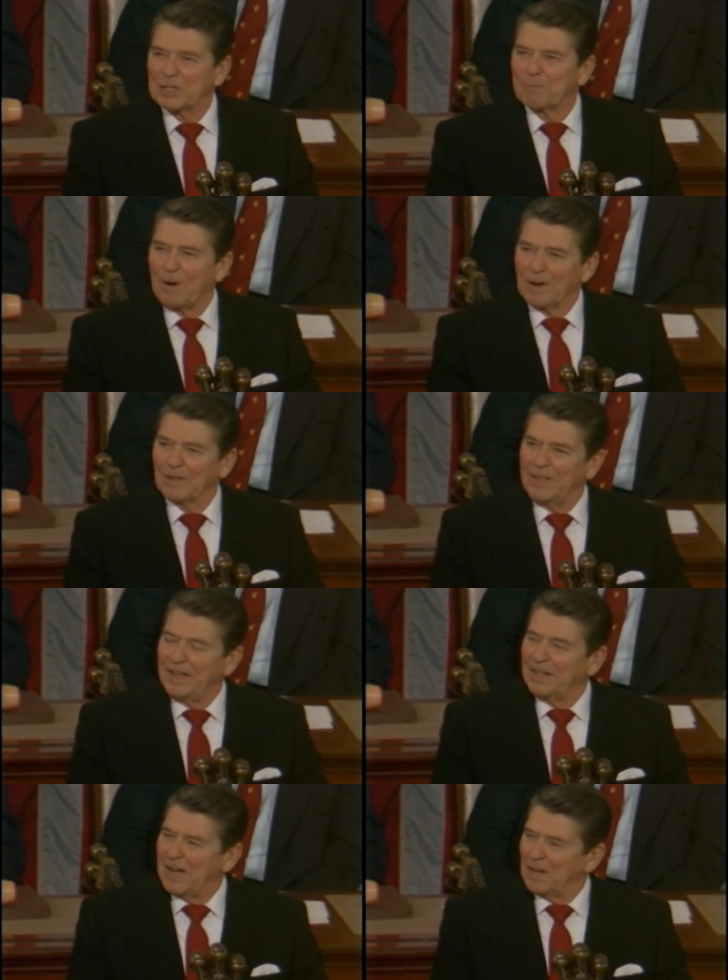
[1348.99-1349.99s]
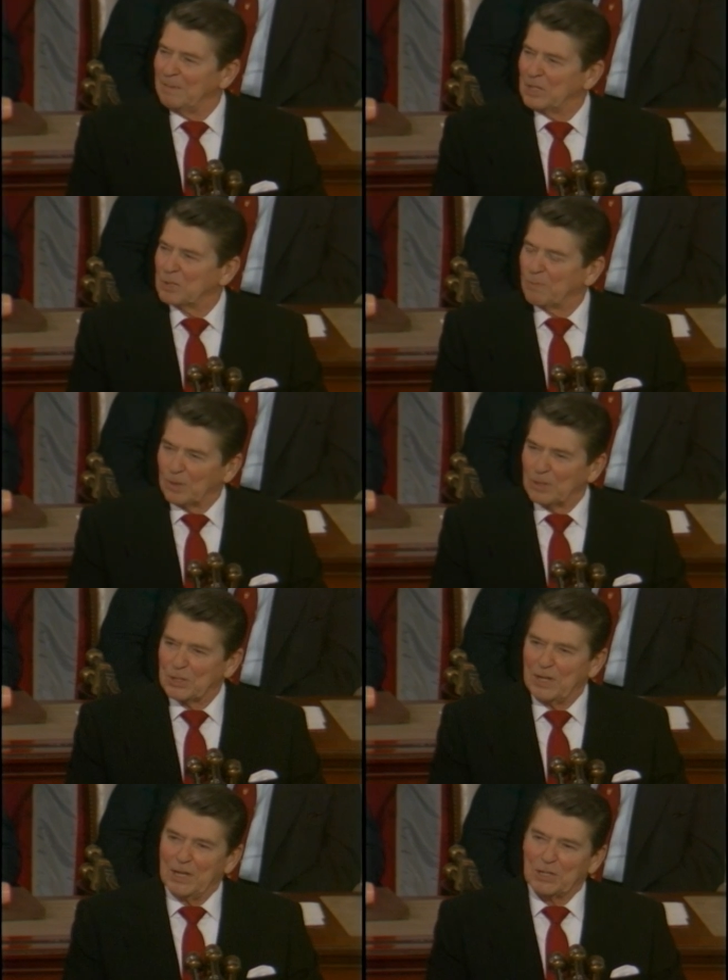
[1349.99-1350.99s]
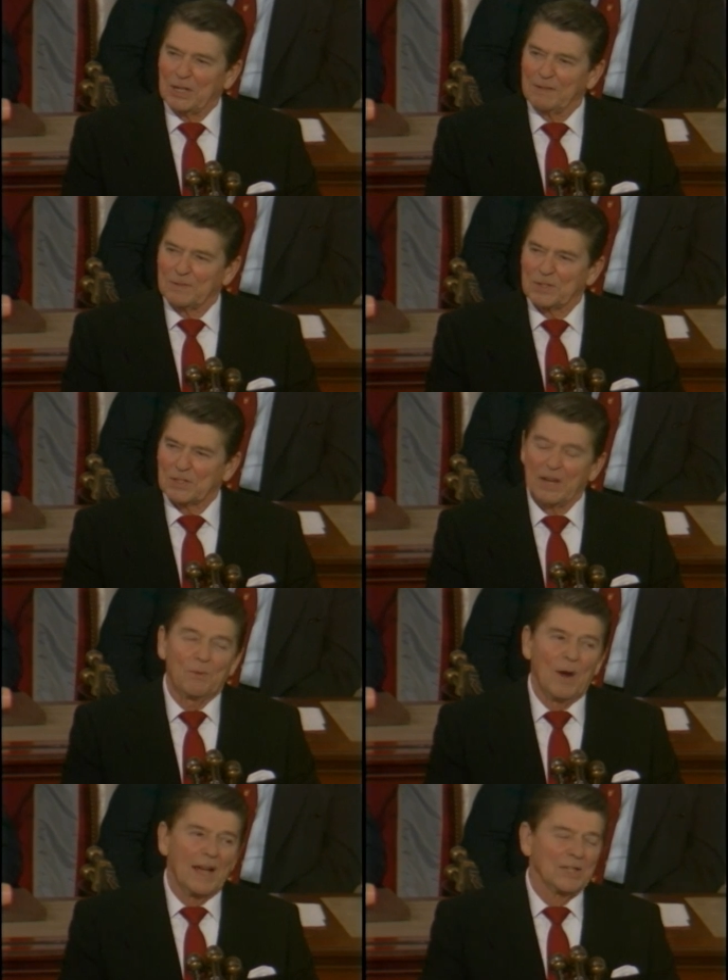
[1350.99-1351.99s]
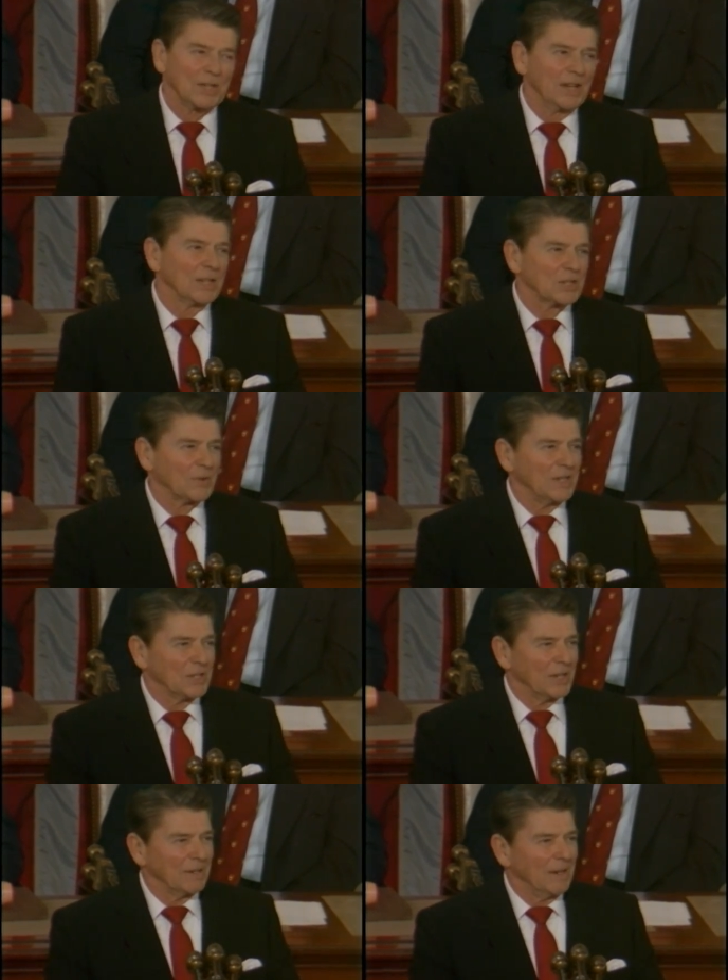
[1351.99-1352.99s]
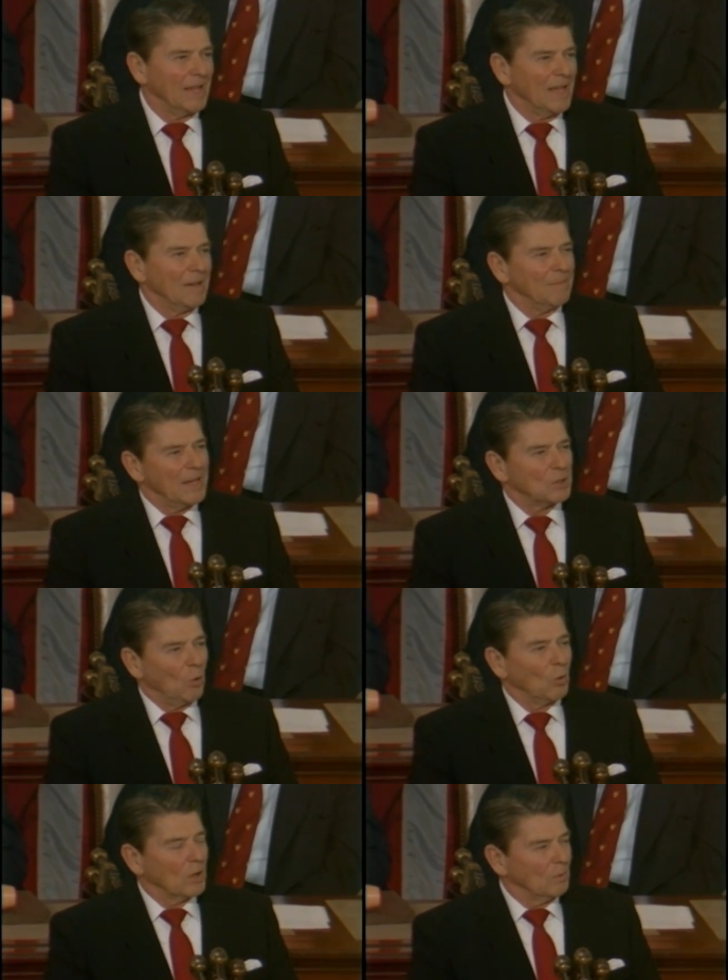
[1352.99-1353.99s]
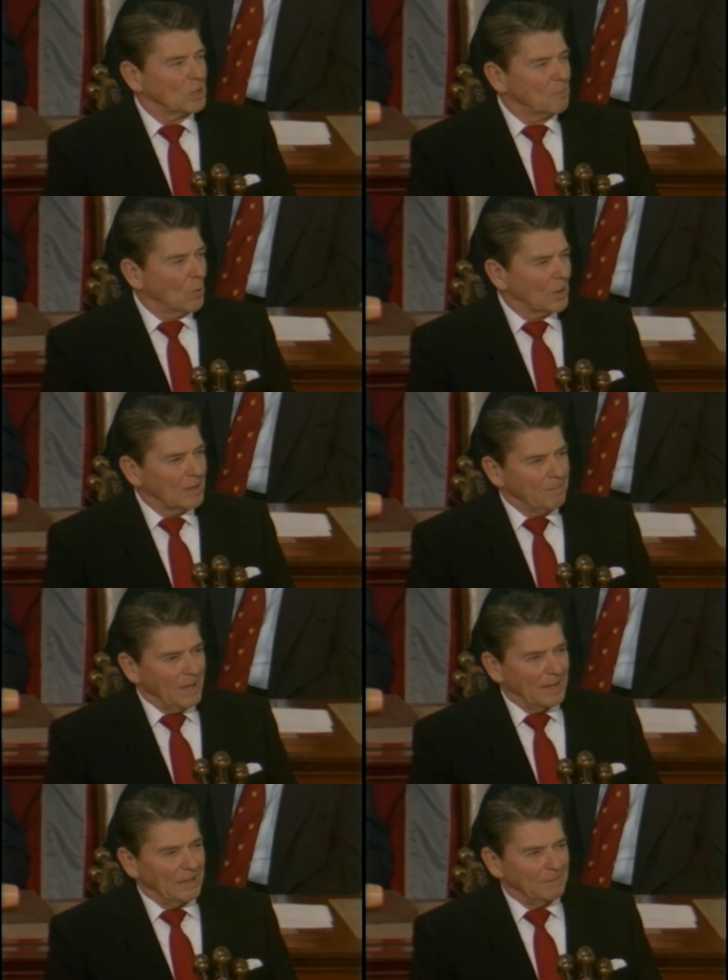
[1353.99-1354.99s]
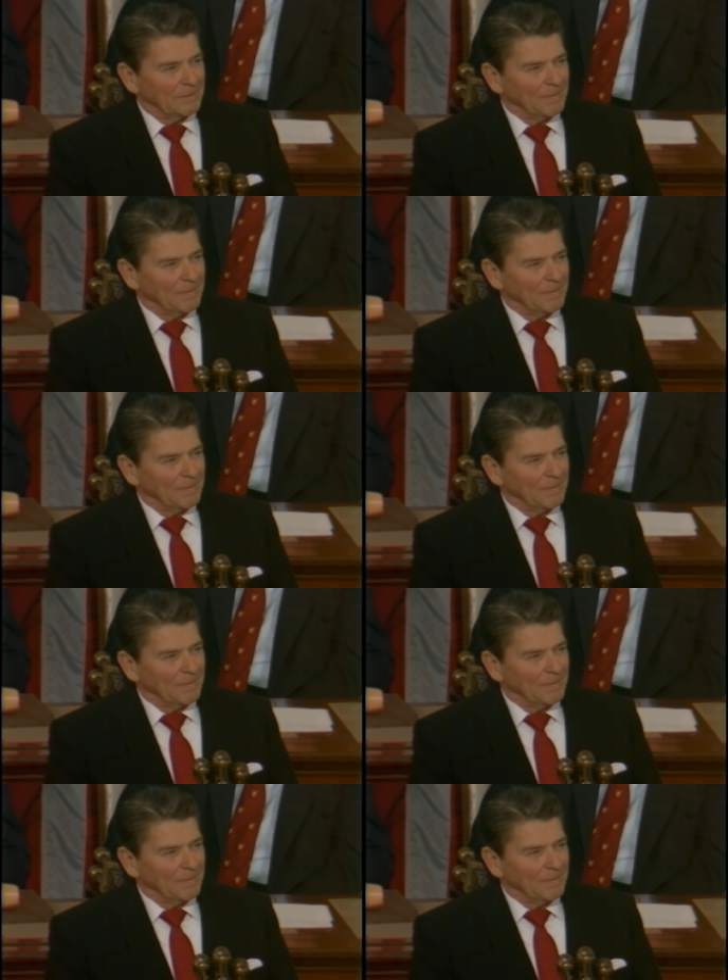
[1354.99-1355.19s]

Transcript: A sparkling economy spurs initiatives, sunrise industries, and makes older ones more competitive.